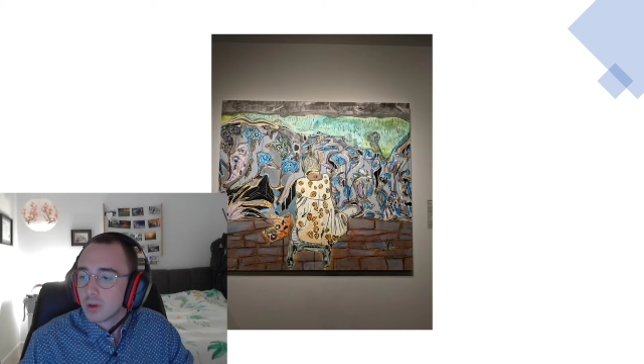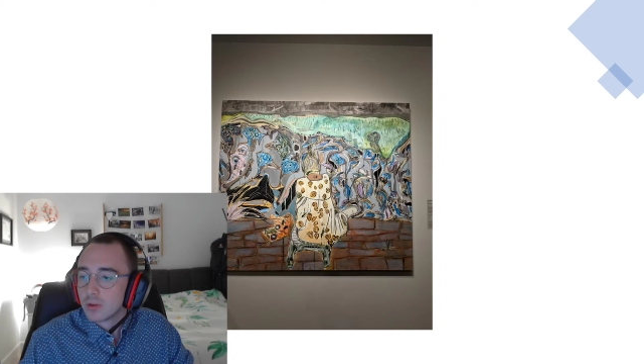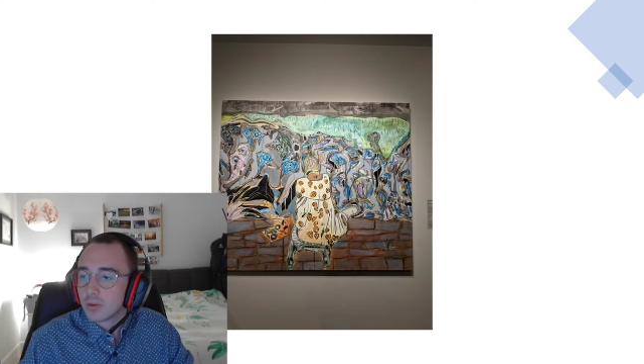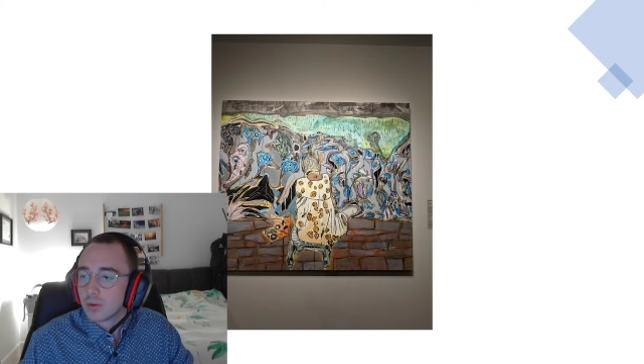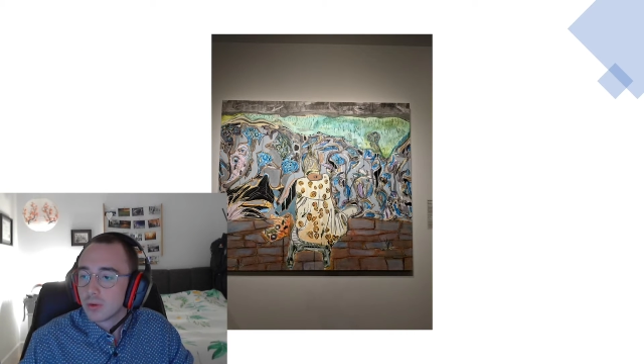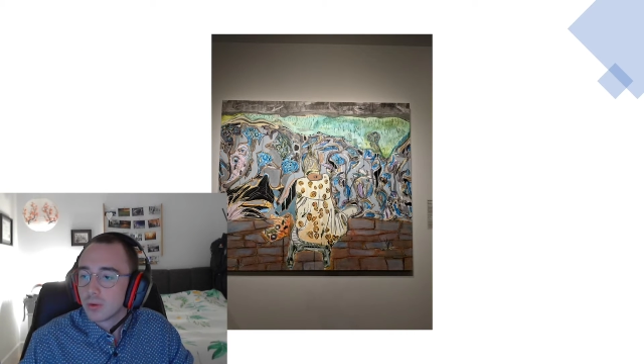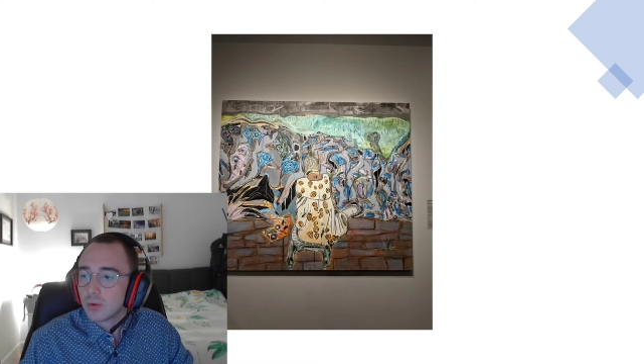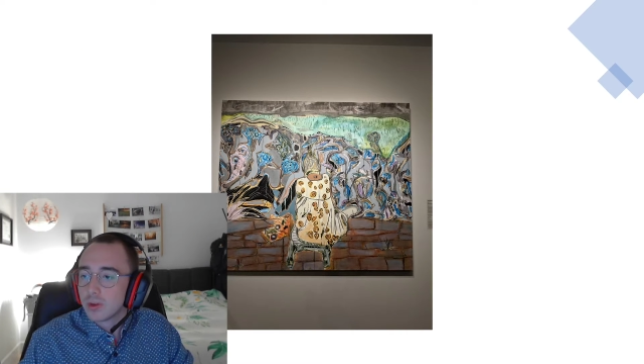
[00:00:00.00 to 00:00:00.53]

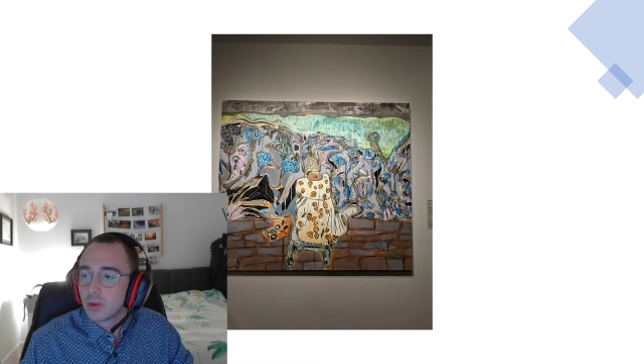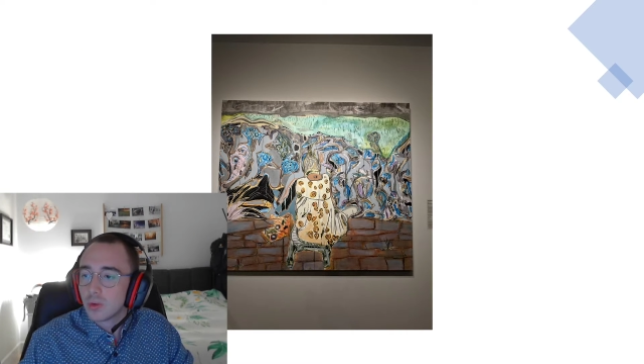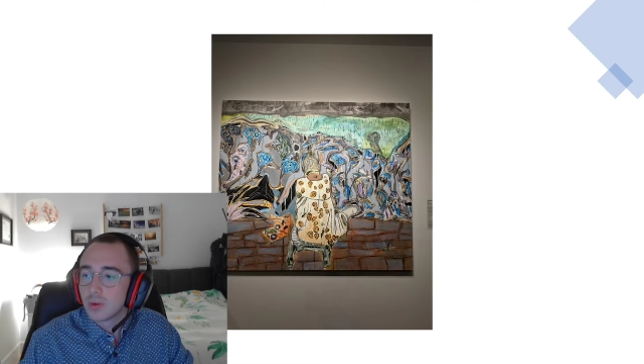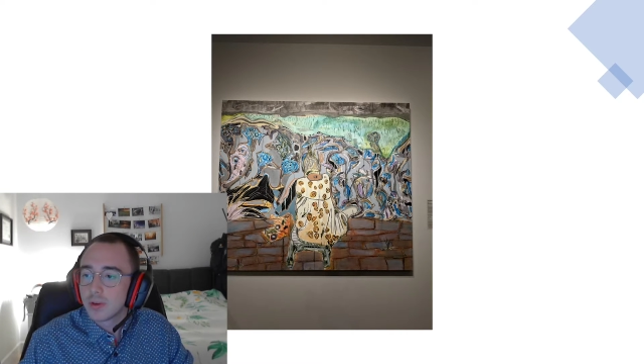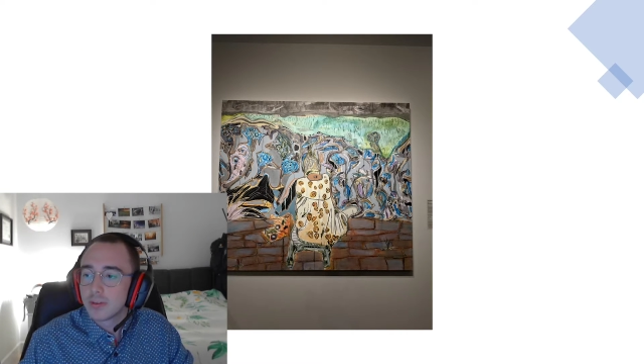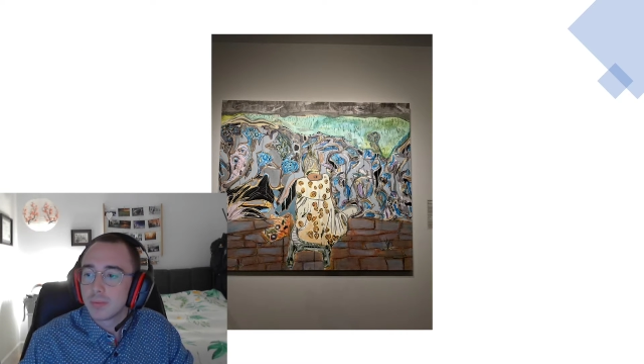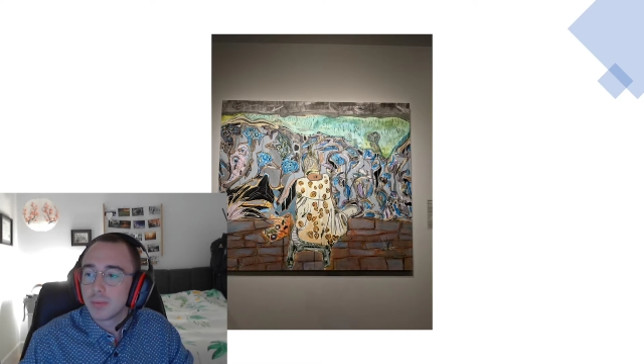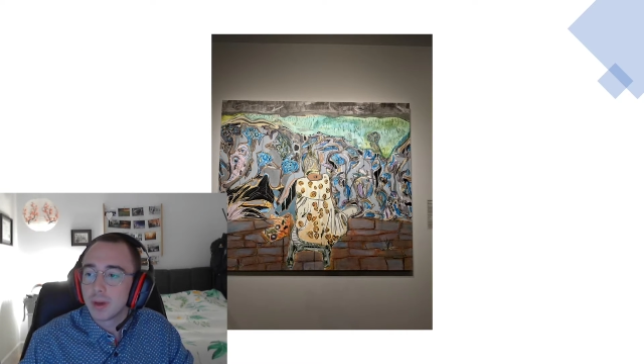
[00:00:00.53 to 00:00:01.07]
So this
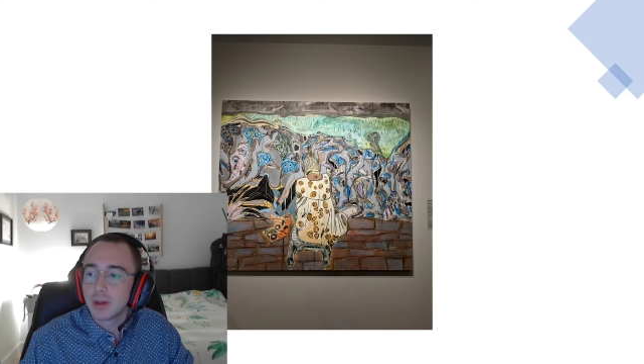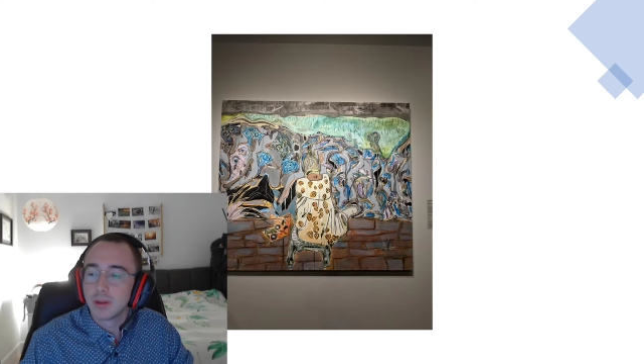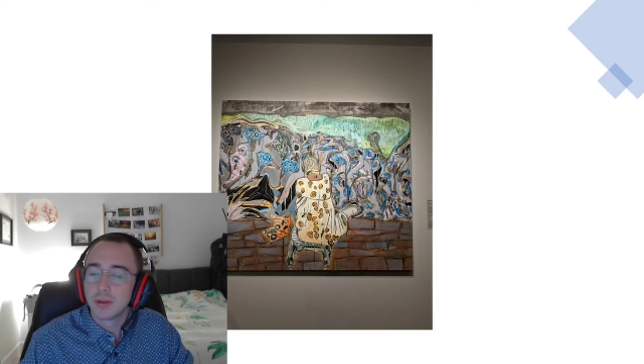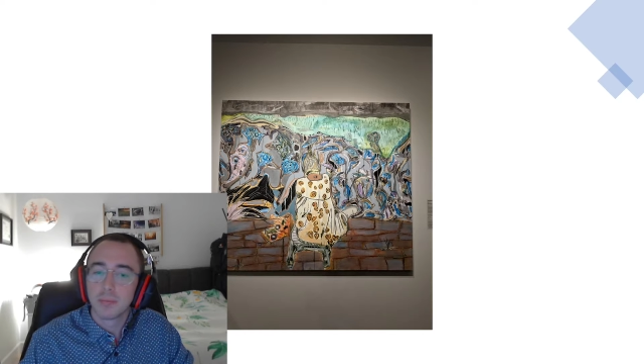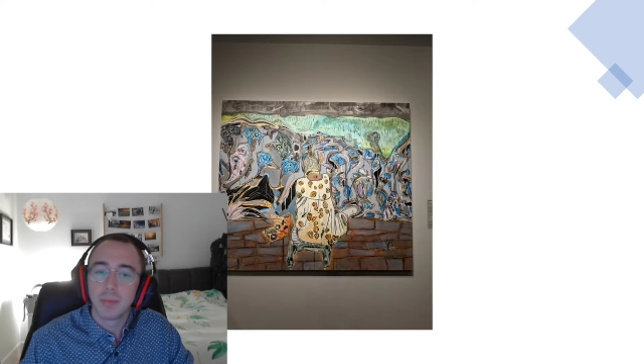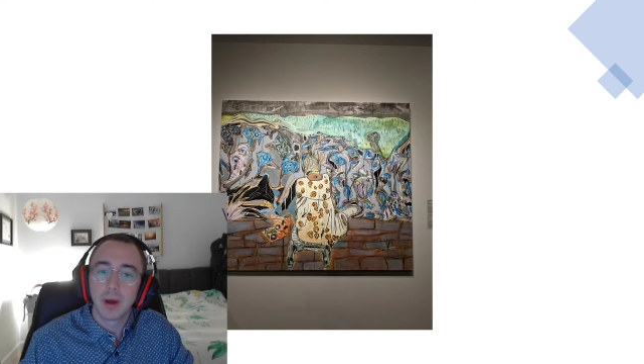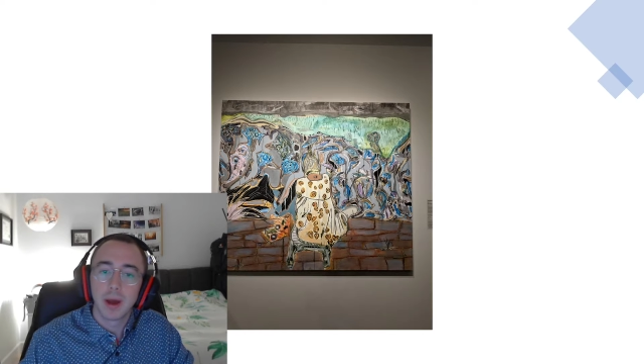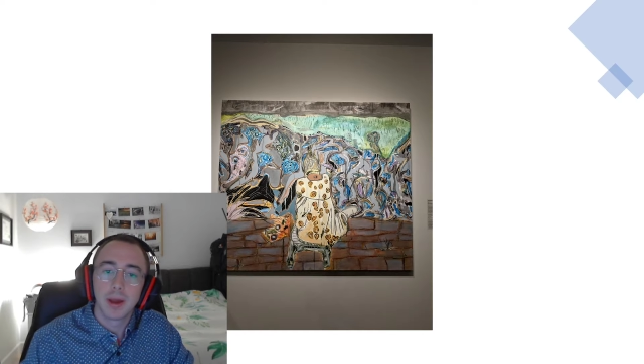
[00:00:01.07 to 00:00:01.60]
was made
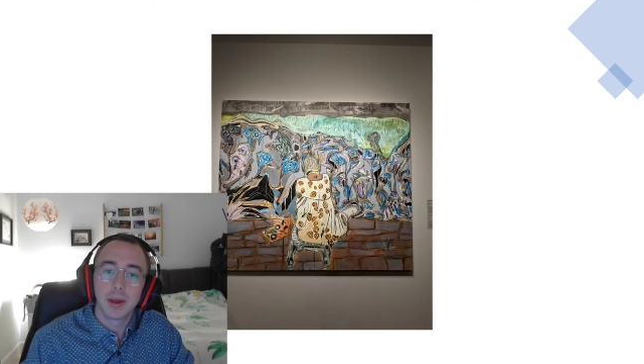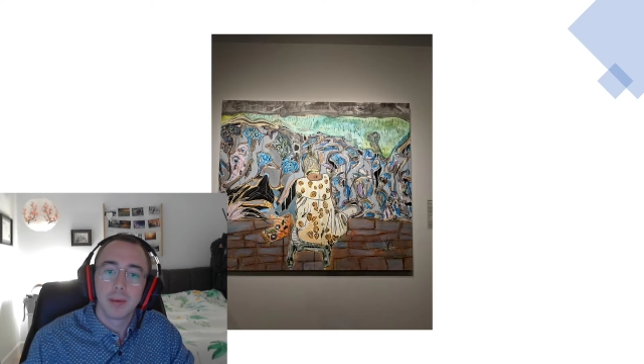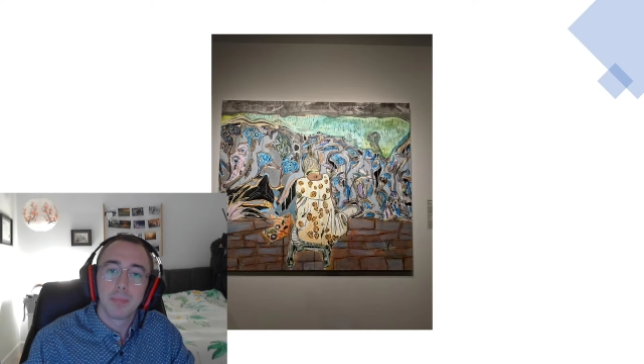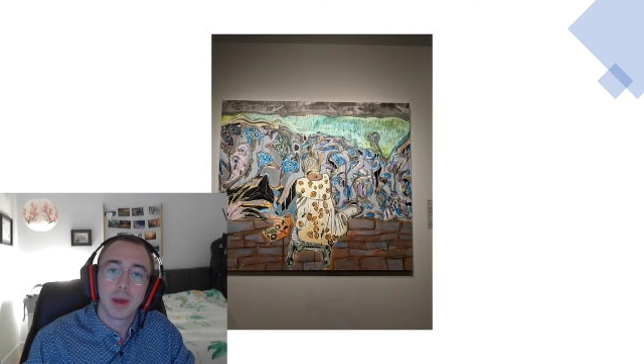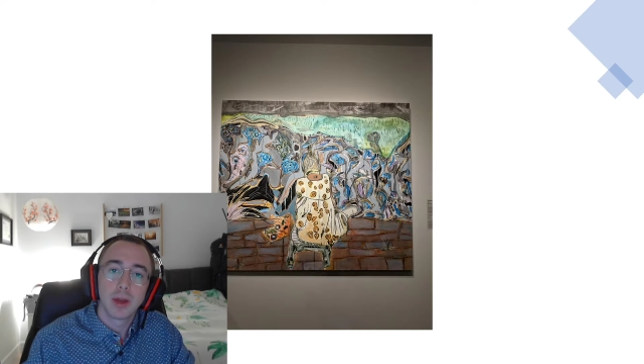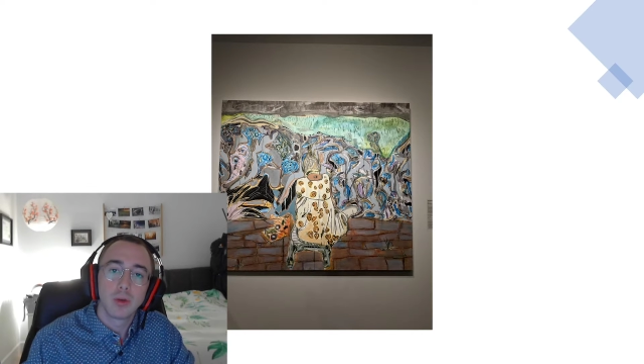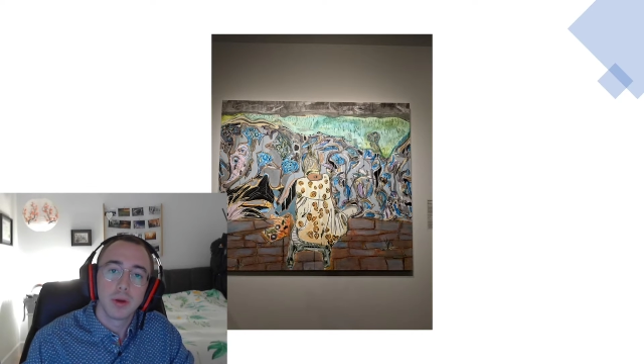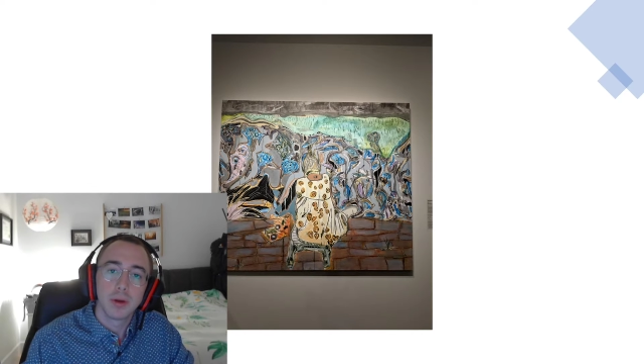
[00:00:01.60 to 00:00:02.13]
by
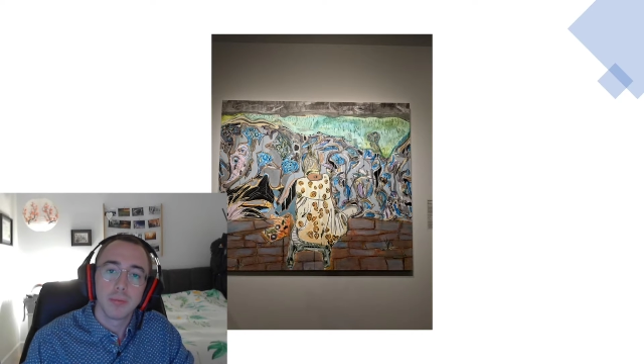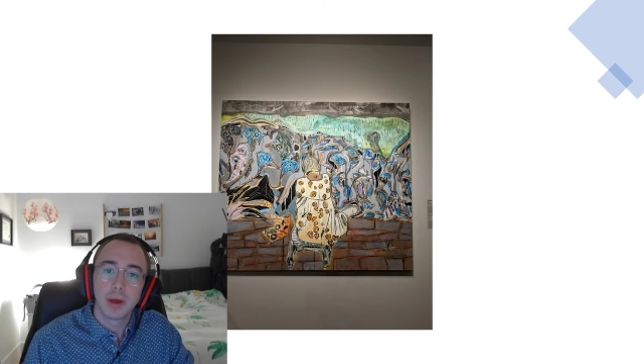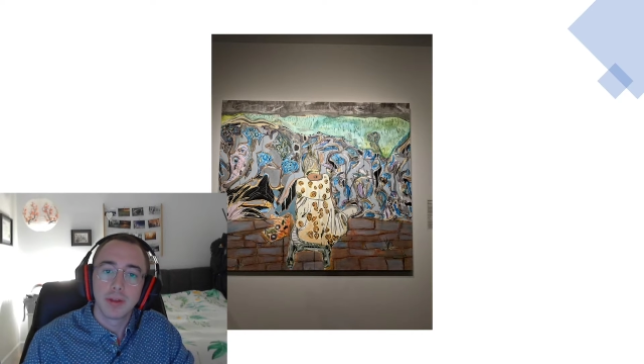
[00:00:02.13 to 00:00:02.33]
Manuel